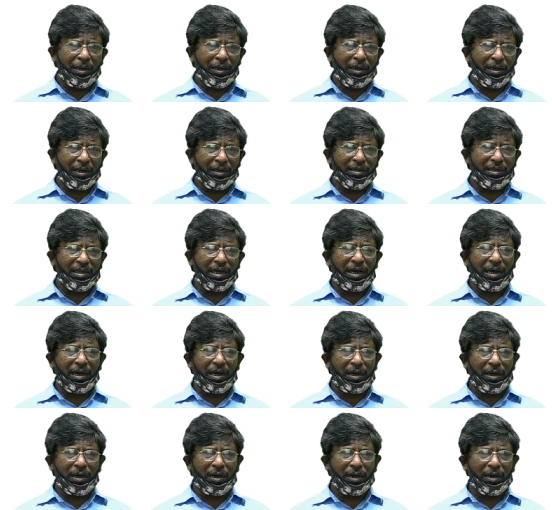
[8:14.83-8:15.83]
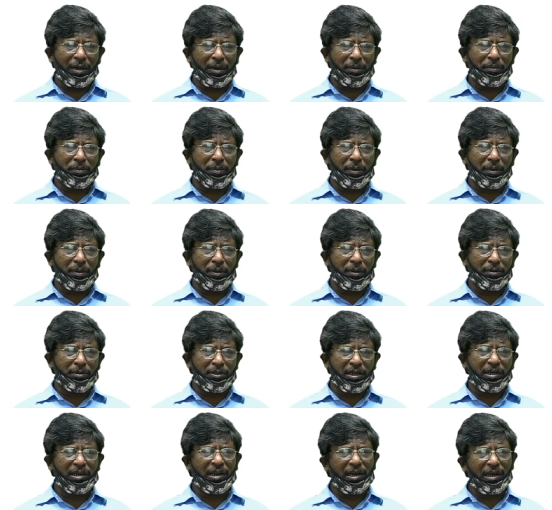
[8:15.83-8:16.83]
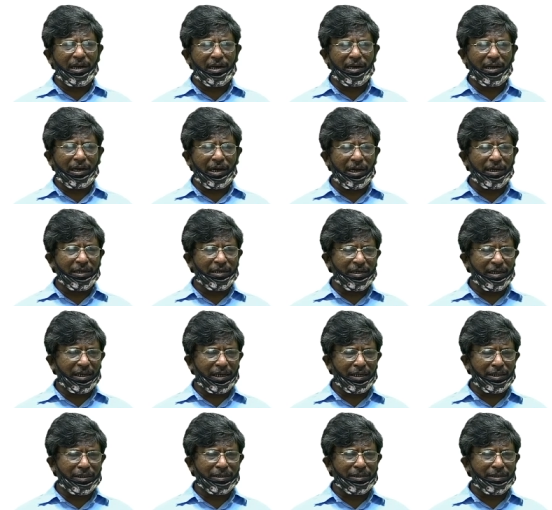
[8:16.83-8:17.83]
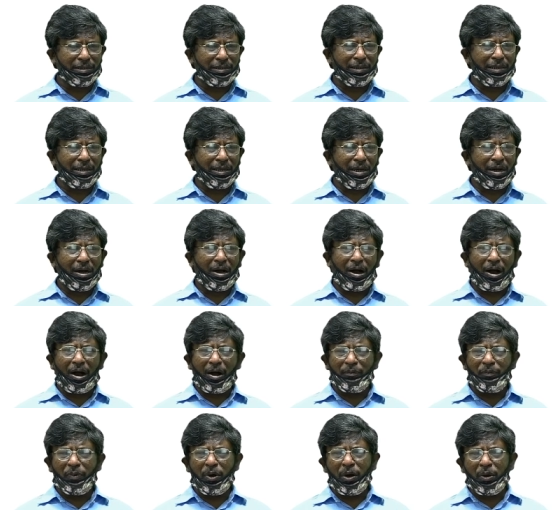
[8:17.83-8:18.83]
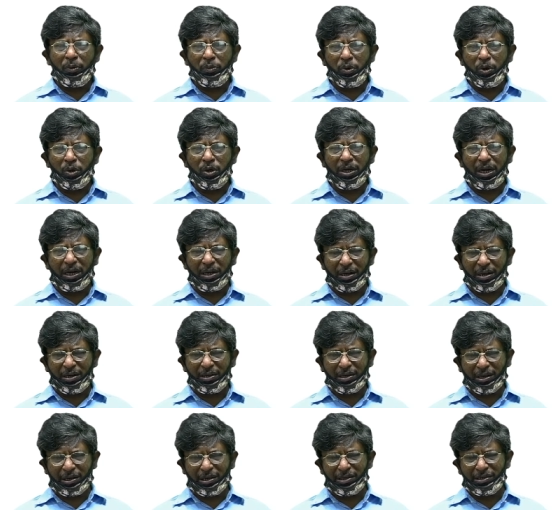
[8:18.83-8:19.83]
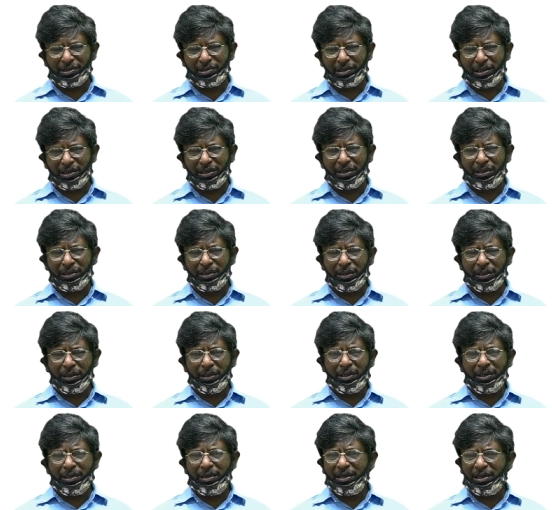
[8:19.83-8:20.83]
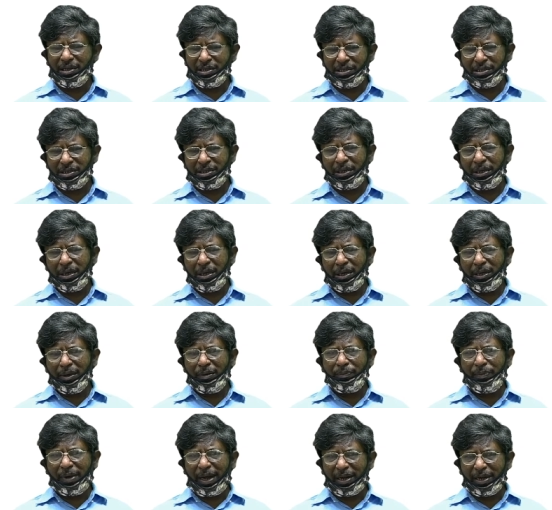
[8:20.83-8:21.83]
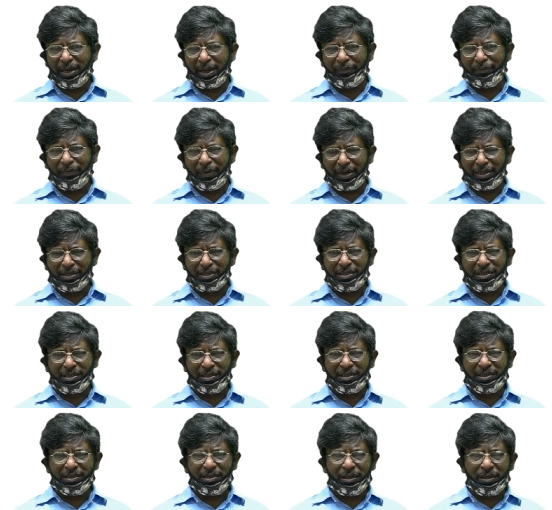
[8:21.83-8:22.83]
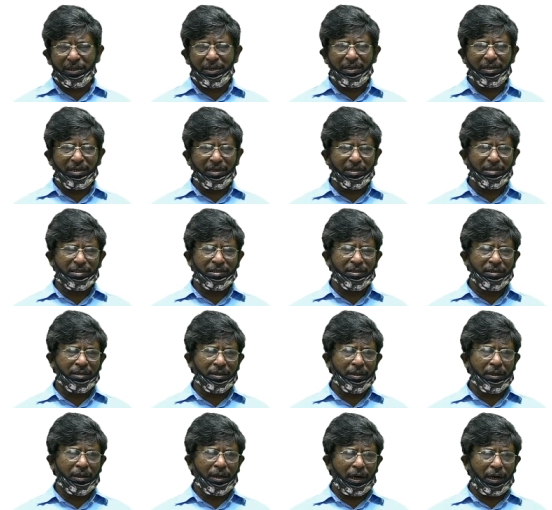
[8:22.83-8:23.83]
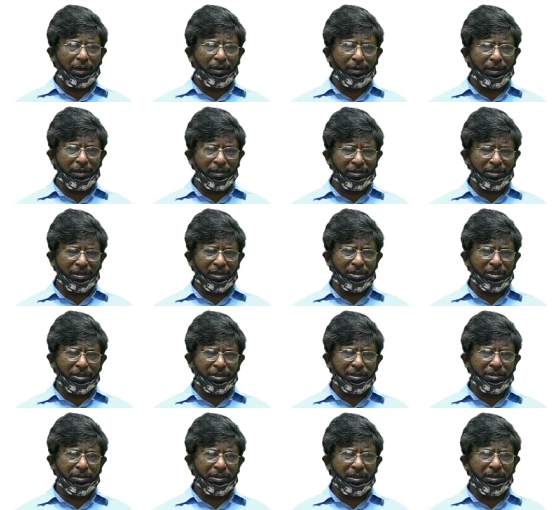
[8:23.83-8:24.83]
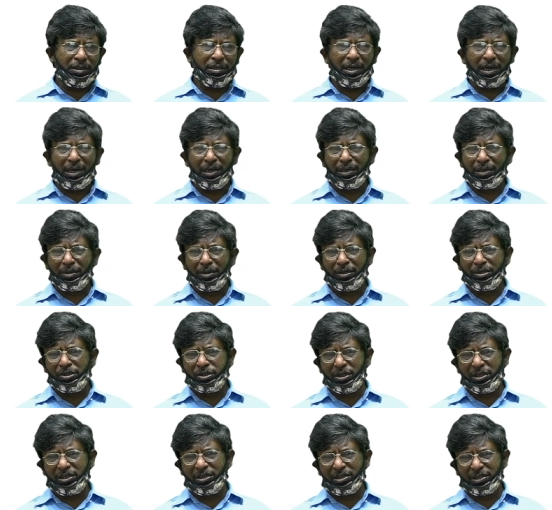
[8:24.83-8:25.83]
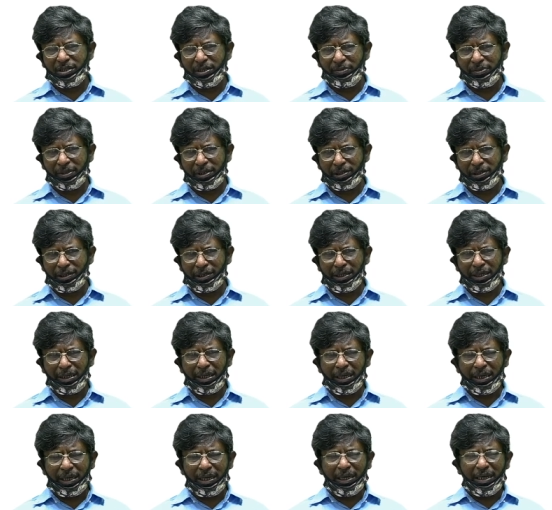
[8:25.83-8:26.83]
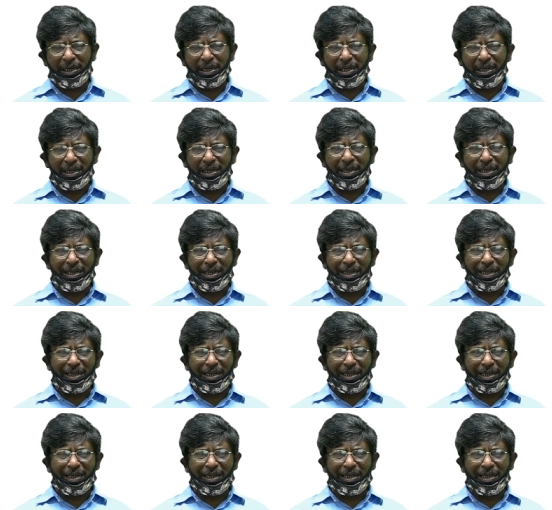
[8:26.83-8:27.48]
the general ideas of food adulteration, its bad effects, its reasons, and also its remedy in